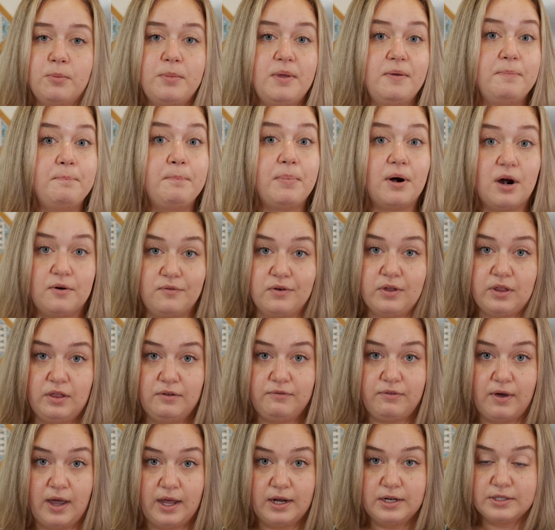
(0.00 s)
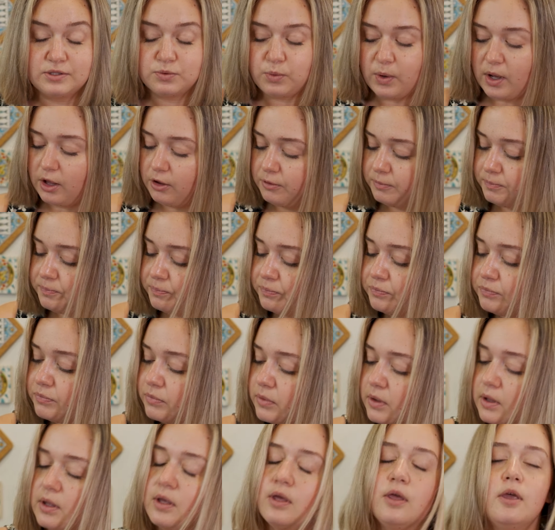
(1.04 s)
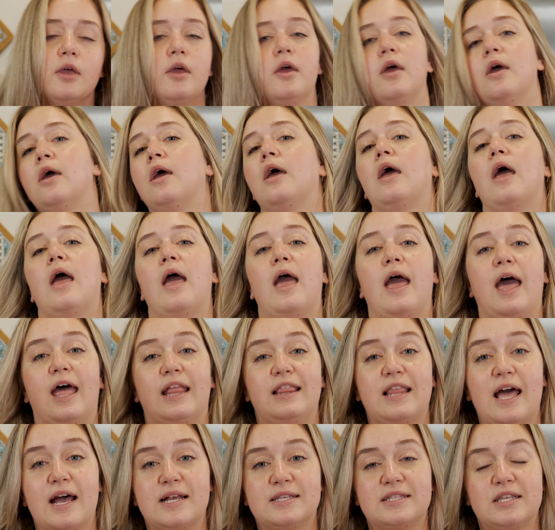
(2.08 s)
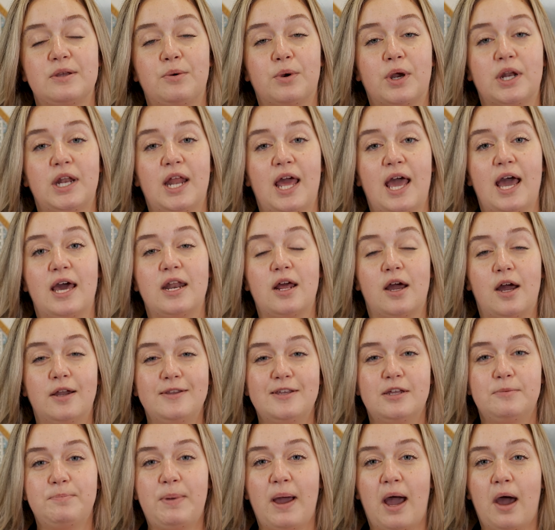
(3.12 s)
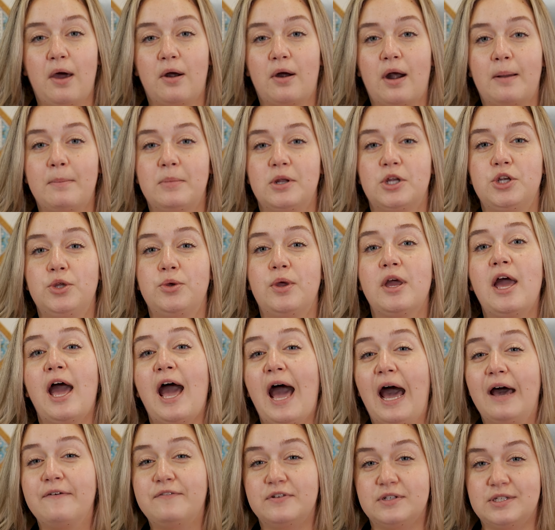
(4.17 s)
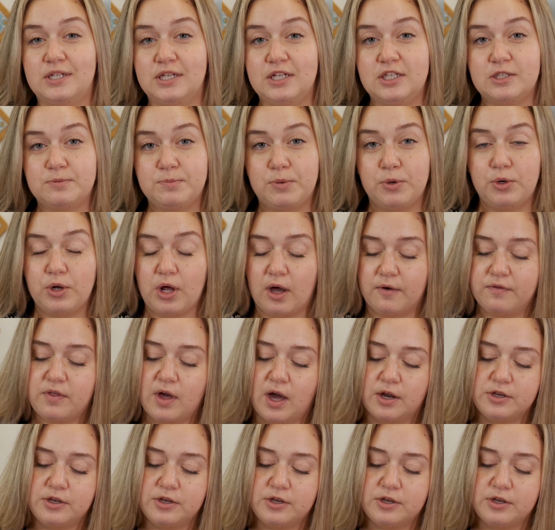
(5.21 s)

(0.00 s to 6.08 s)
be perfectly fine as well. And lastly, we're gonna add onion powder. I'm gonna do 1/2 teaspoon of the